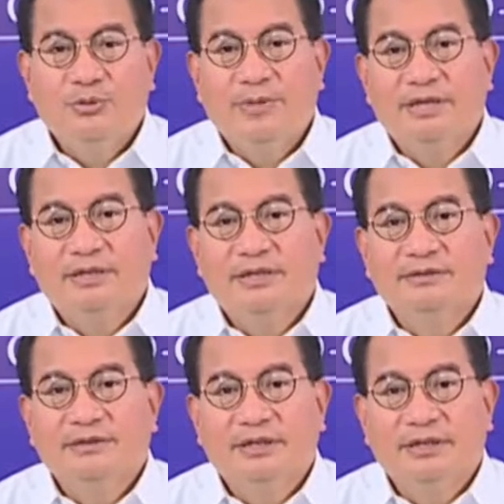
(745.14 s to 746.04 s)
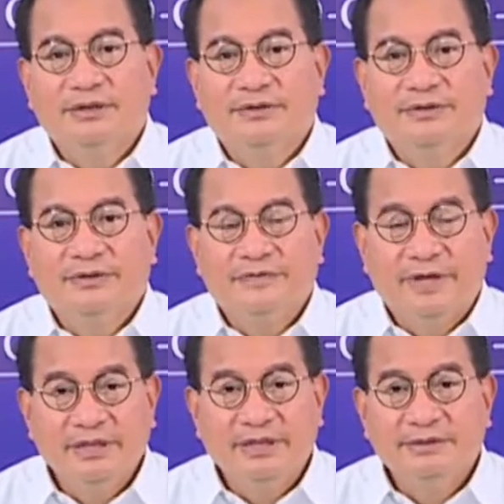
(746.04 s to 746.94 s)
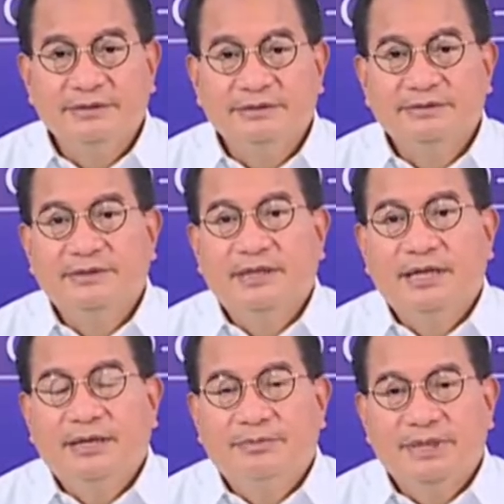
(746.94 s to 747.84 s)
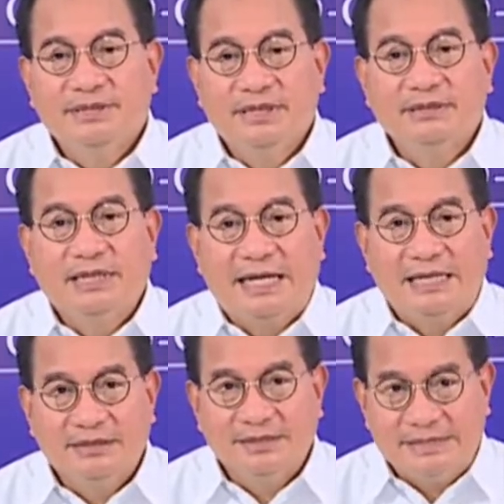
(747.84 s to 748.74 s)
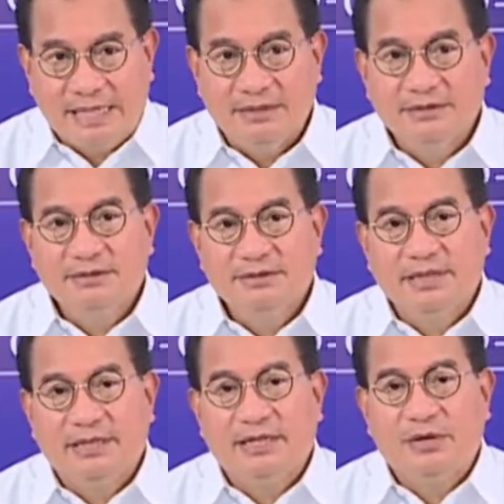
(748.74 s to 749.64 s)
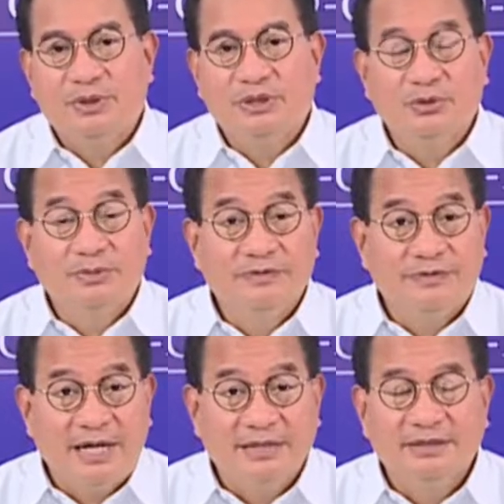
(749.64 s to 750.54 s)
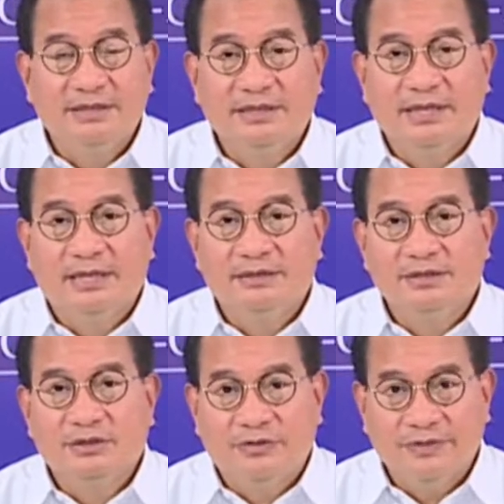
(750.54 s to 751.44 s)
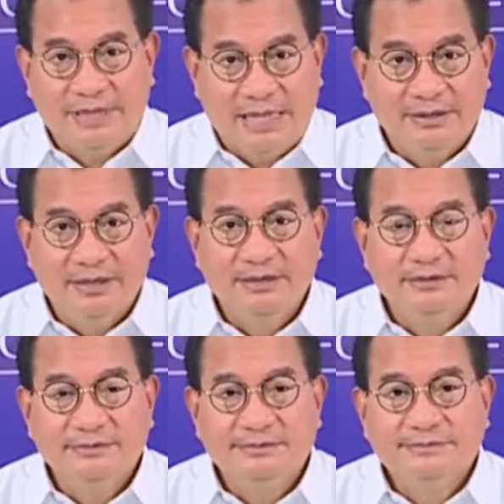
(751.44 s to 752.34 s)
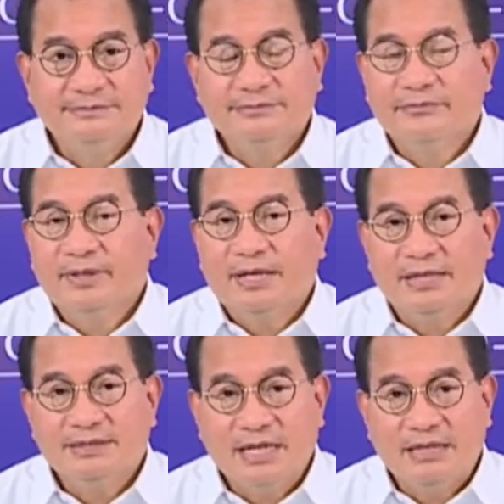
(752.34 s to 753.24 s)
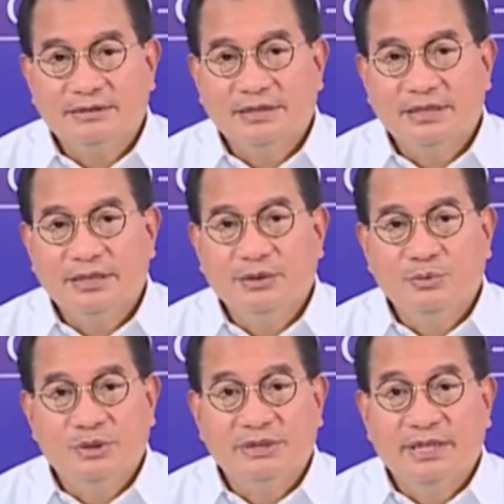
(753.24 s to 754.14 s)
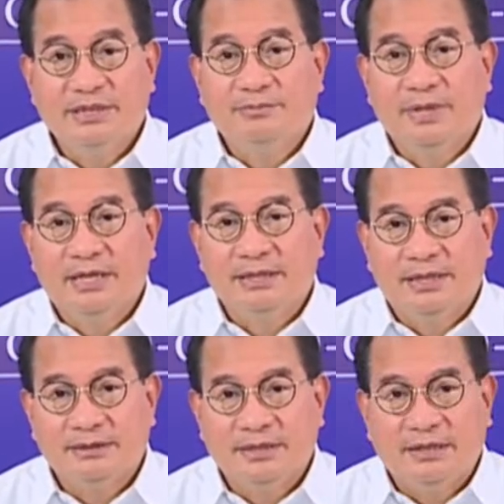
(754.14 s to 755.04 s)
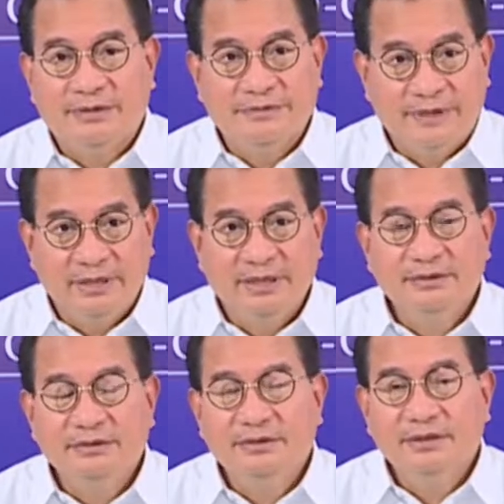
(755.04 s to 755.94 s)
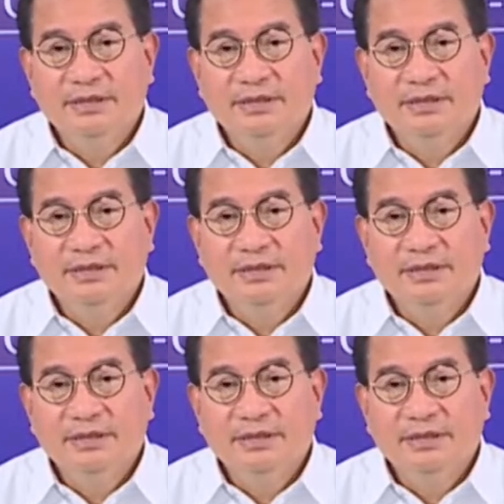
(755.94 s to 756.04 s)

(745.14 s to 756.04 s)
Omicron variant present another challenge in our global fight against COVID-19. As a country who was hit by Delta variant,